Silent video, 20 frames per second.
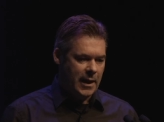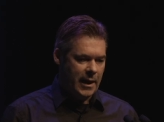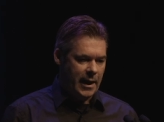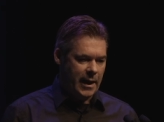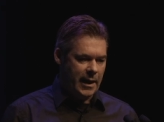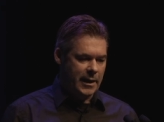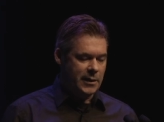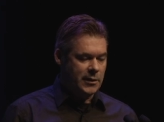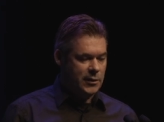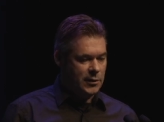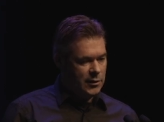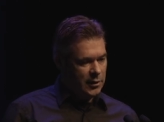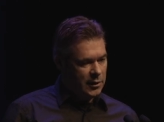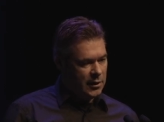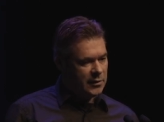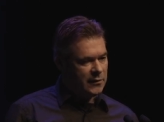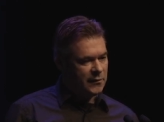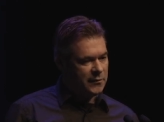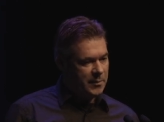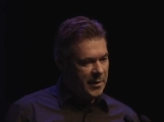And a
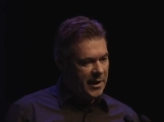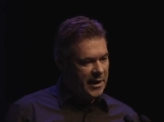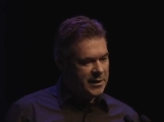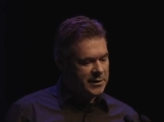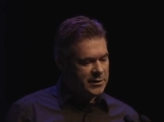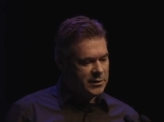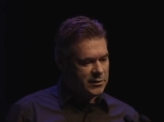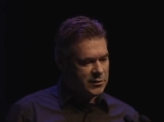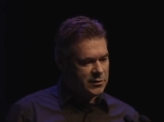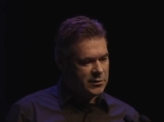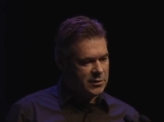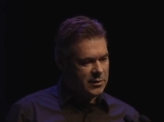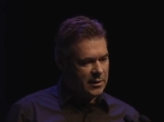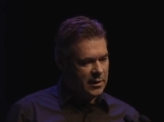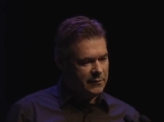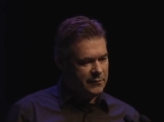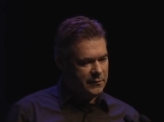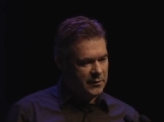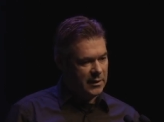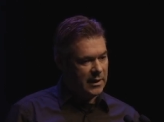lot of patients
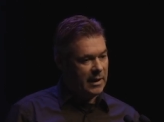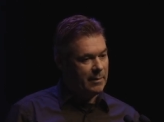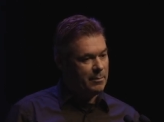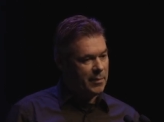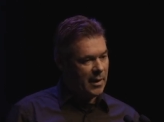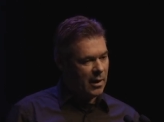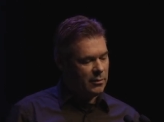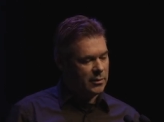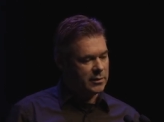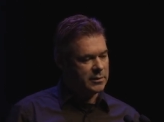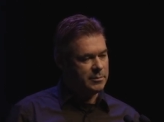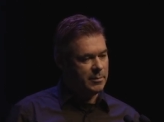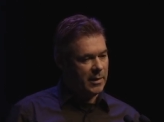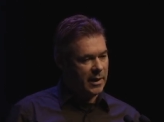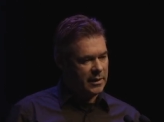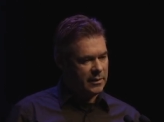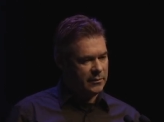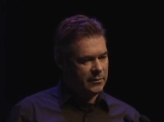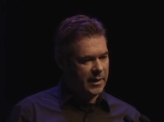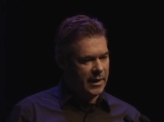feel empowered
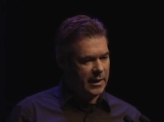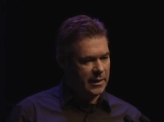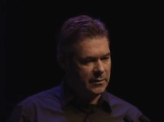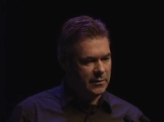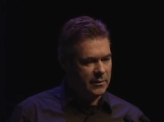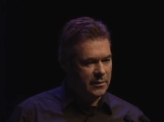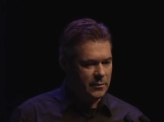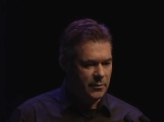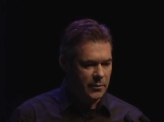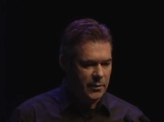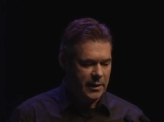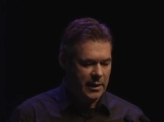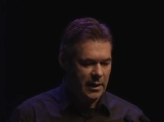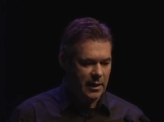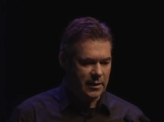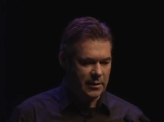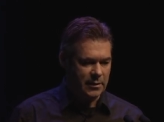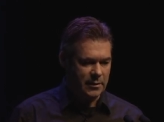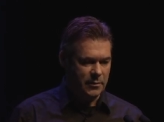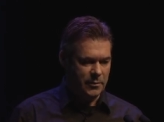by the way we
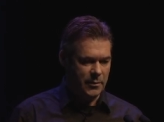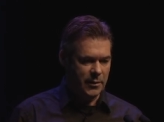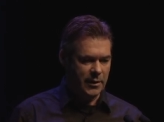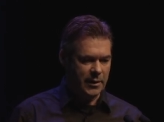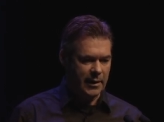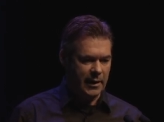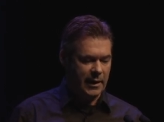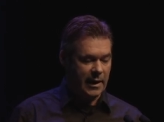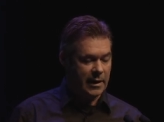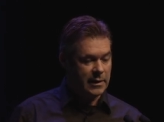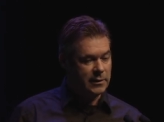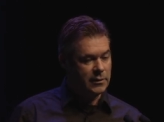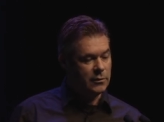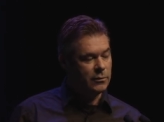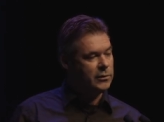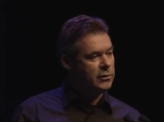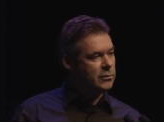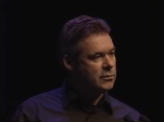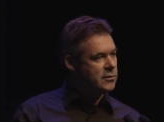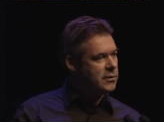are working. And
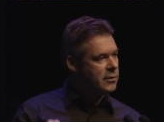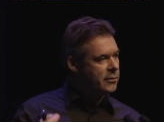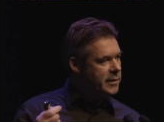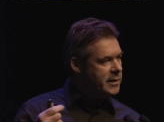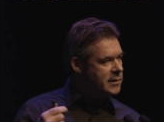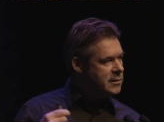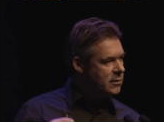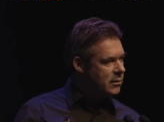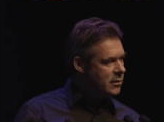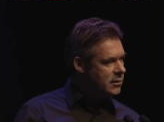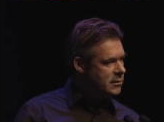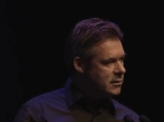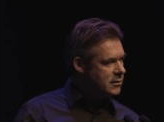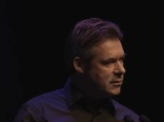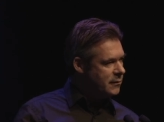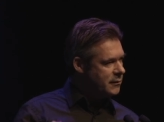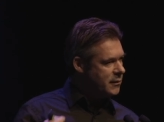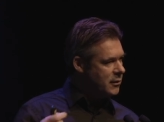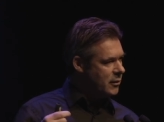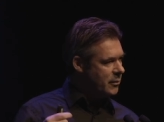you use the
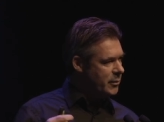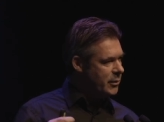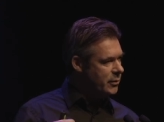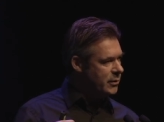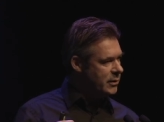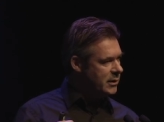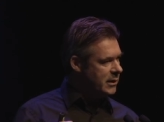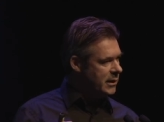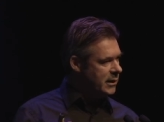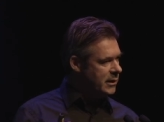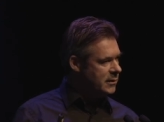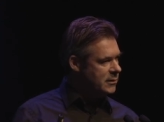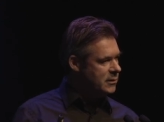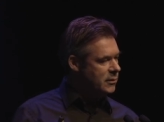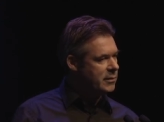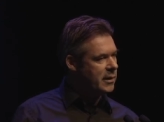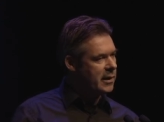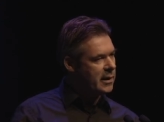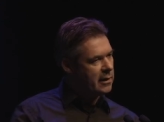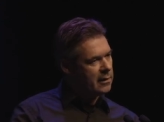resources of the community.
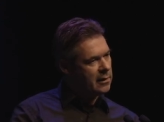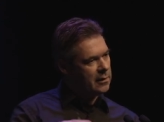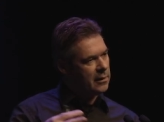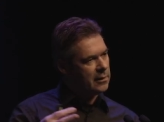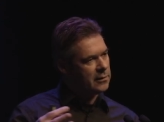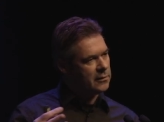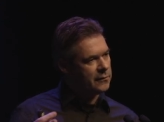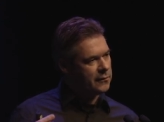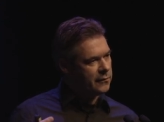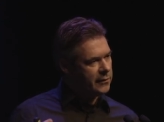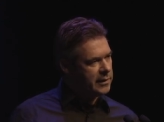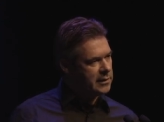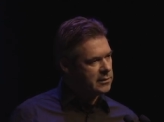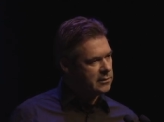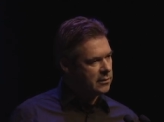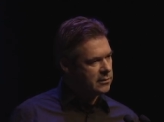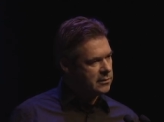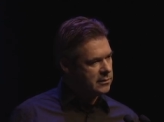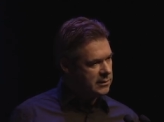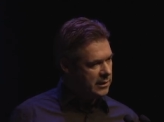So there are a lot of
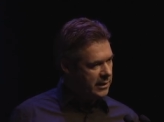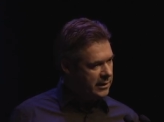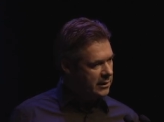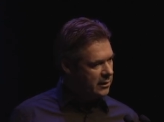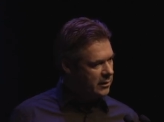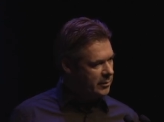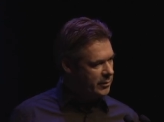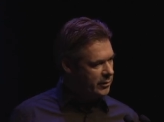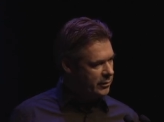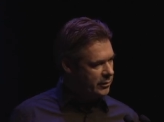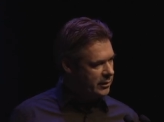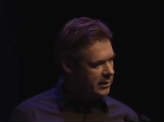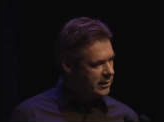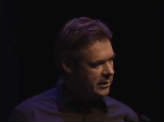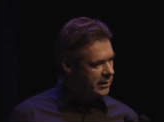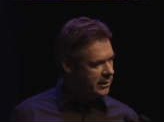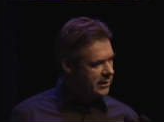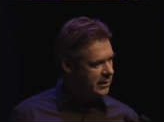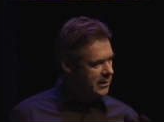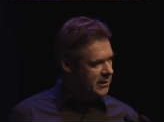resources in the
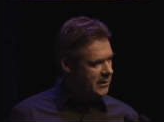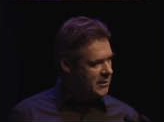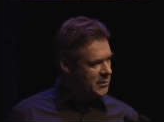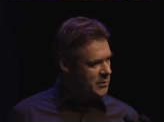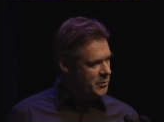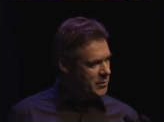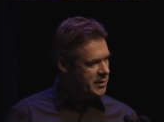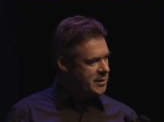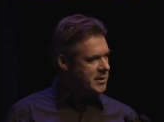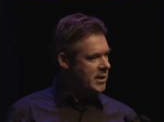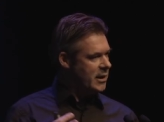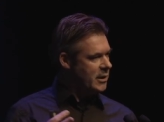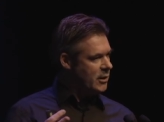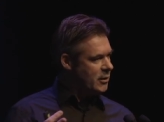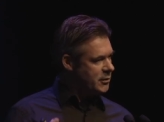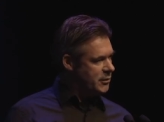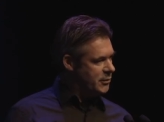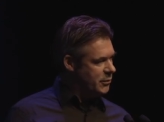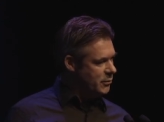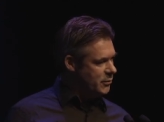community which are
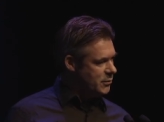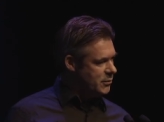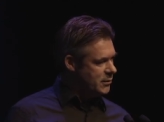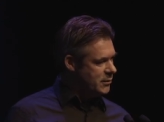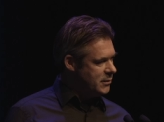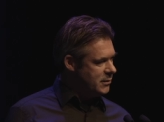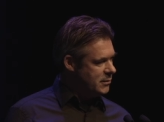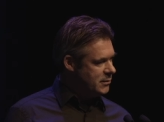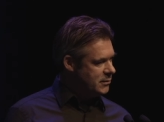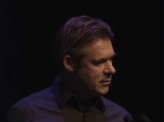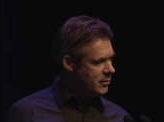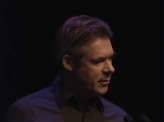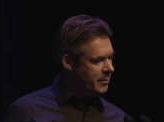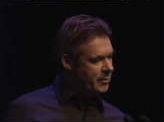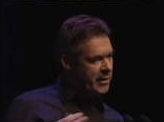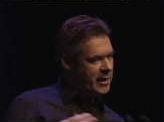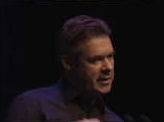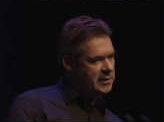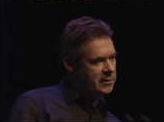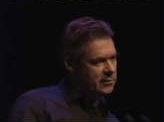not used. So the
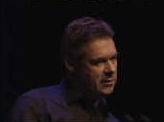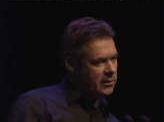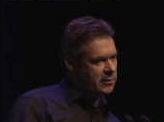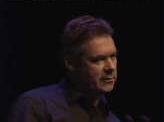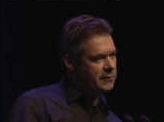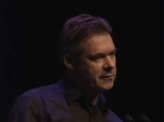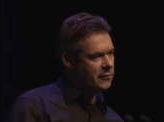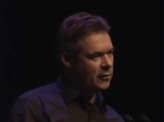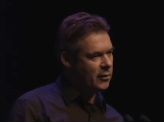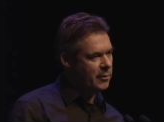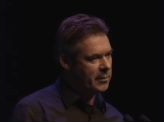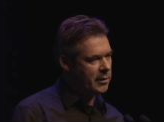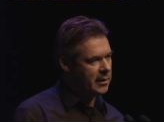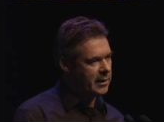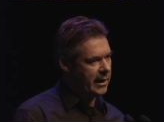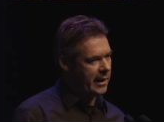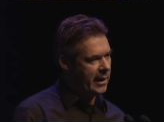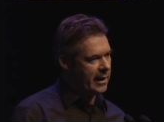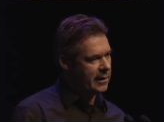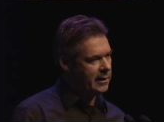pressure on the formal
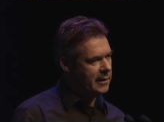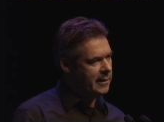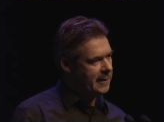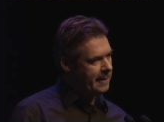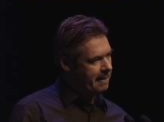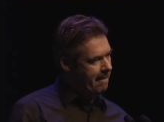care